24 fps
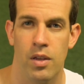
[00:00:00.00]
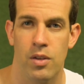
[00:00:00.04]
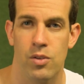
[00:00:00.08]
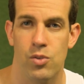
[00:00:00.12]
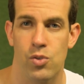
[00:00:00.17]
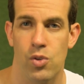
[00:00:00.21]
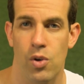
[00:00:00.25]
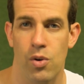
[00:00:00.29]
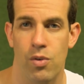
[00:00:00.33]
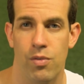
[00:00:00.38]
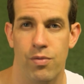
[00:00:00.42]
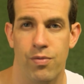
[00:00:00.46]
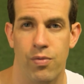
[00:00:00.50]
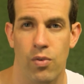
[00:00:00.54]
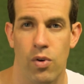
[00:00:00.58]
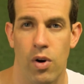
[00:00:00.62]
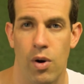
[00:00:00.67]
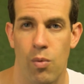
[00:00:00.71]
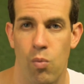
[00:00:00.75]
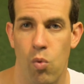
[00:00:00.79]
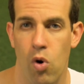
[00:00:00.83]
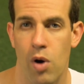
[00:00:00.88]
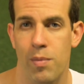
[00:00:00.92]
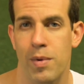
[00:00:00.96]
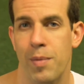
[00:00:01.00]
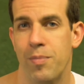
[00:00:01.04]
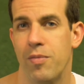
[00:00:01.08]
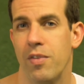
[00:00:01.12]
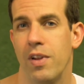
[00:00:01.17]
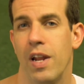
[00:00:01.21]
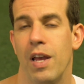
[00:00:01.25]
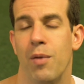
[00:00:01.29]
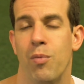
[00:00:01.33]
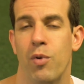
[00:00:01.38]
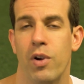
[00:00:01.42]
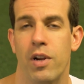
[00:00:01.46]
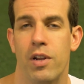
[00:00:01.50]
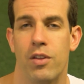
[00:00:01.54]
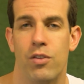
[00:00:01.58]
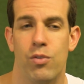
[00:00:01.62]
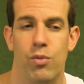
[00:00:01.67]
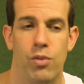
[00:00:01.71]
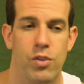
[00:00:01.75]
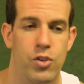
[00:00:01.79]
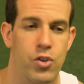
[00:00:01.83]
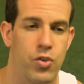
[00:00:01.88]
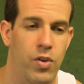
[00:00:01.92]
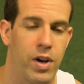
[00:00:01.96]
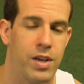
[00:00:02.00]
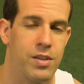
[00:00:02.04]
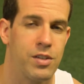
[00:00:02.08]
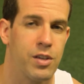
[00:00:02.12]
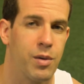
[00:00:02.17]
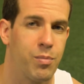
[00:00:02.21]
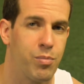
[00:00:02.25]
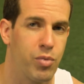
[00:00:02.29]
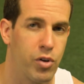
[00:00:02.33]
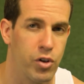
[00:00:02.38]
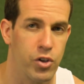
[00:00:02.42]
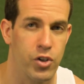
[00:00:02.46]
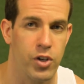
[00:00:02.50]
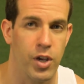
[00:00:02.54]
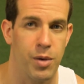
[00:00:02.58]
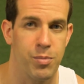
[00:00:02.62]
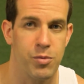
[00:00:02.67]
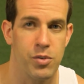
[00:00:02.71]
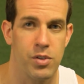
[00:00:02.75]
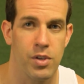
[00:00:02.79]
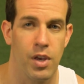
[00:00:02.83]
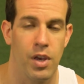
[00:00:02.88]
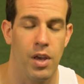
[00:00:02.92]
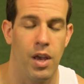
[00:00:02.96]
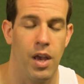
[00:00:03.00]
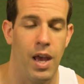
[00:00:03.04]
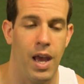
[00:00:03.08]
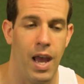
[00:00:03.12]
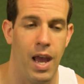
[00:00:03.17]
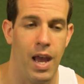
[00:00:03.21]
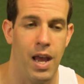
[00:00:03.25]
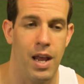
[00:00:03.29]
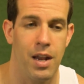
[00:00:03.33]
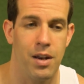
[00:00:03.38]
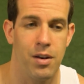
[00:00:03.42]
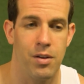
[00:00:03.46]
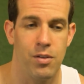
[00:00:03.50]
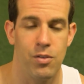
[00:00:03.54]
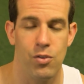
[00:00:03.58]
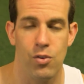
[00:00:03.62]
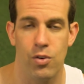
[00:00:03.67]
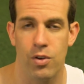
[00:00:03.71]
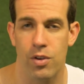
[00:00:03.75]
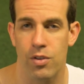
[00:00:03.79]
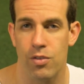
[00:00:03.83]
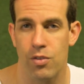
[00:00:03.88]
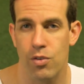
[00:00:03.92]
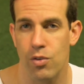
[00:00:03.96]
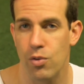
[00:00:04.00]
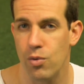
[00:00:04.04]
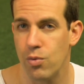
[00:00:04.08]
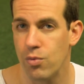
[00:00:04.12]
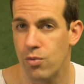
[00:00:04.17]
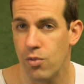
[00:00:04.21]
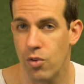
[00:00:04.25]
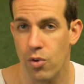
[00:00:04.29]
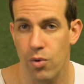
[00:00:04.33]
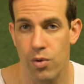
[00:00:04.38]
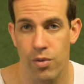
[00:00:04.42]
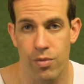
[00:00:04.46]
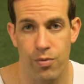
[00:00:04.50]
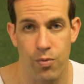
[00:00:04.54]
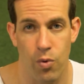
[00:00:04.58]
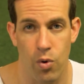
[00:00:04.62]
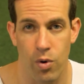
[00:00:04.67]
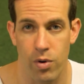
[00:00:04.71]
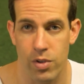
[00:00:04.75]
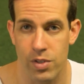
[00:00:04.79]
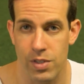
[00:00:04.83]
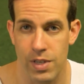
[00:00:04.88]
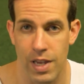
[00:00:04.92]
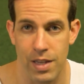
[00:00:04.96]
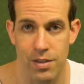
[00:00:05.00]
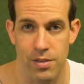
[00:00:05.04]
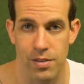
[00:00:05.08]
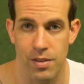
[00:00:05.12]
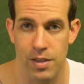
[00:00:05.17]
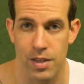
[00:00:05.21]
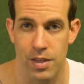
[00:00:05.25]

So for our warm-up today, we're gonna do the tricep push-ups. And you could do 2 to 4 sets of